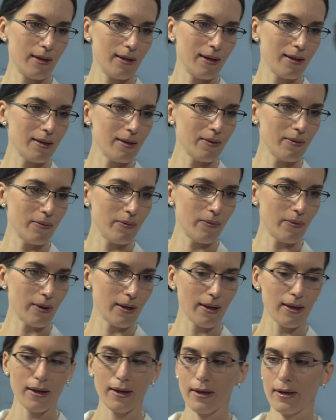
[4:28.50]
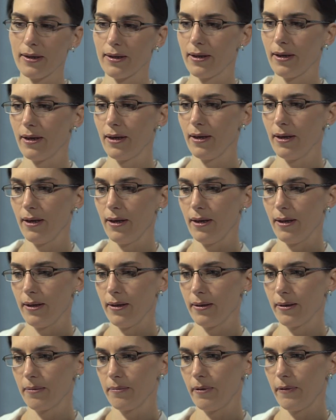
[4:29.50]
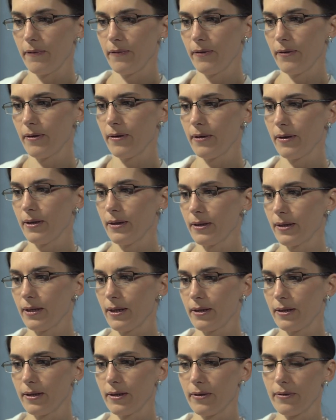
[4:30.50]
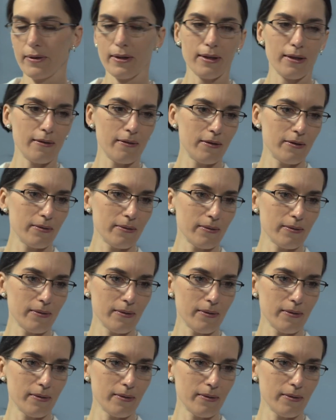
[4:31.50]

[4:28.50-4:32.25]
to help you make informed choices. By staying informed and proactive,